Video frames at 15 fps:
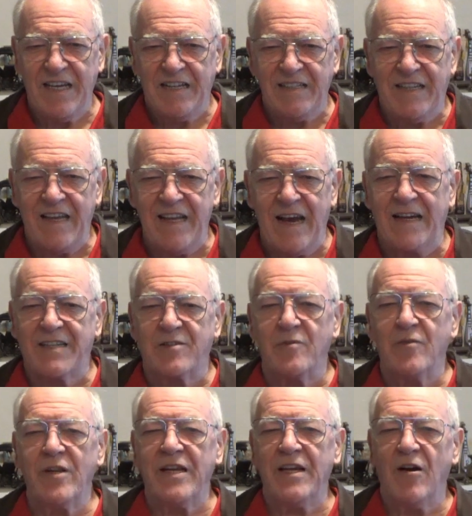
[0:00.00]
they
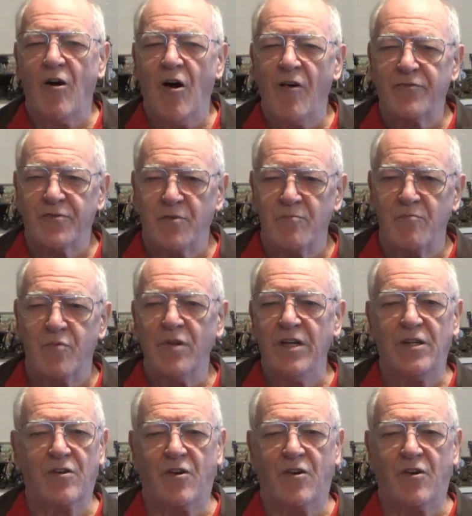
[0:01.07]
actually often breathe